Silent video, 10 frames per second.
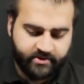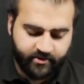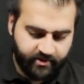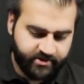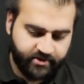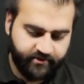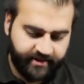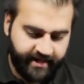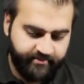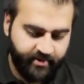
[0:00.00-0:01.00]
two lots of
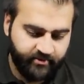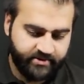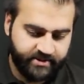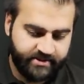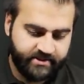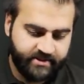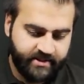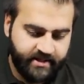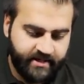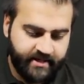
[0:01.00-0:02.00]
Hurricane Bolters,
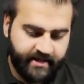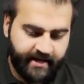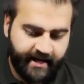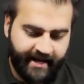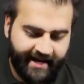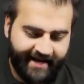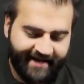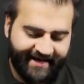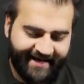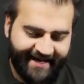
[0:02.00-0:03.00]

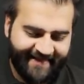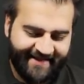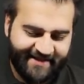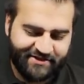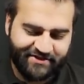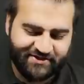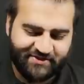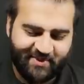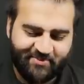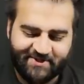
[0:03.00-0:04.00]
and then it's just,
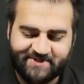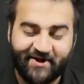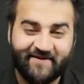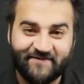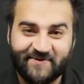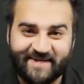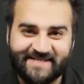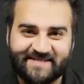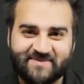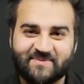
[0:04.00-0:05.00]
do I put the Typhoon
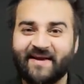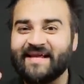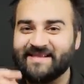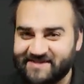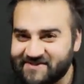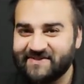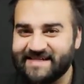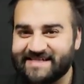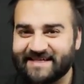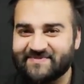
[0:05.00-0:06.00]
into them as well in the two
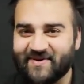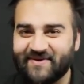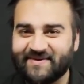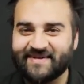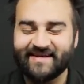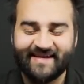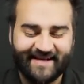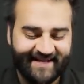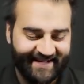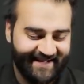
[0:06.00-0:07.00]
D six mode? Oh, yeah, yeah.
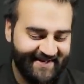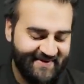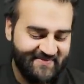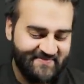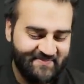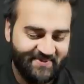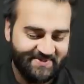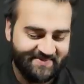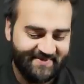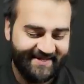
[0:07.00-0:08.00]
Um, That's a good thing
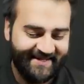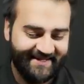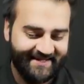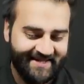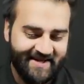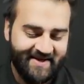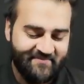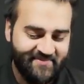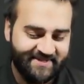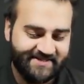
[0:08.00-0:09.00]
about the Typhoon.
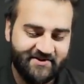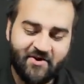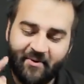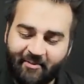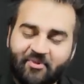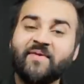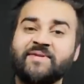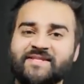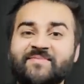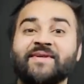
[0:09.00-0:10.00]
But uh, no, I'll put them
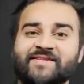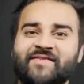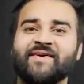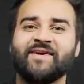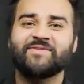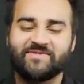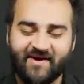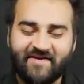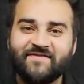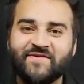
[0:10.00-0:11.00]
into the big stuff. So
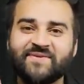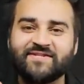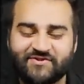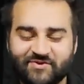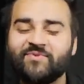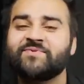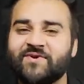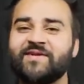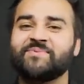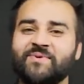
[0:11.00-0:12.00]
Typhoons and Storm
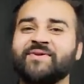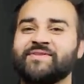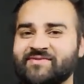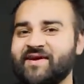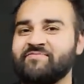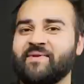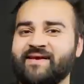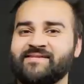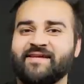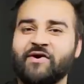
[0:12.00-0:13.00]
Strikes will go into the Wraith
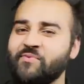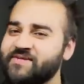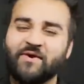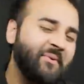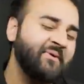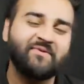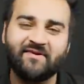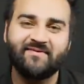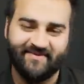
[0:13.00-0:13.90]
Blades in the hope to kill one or two.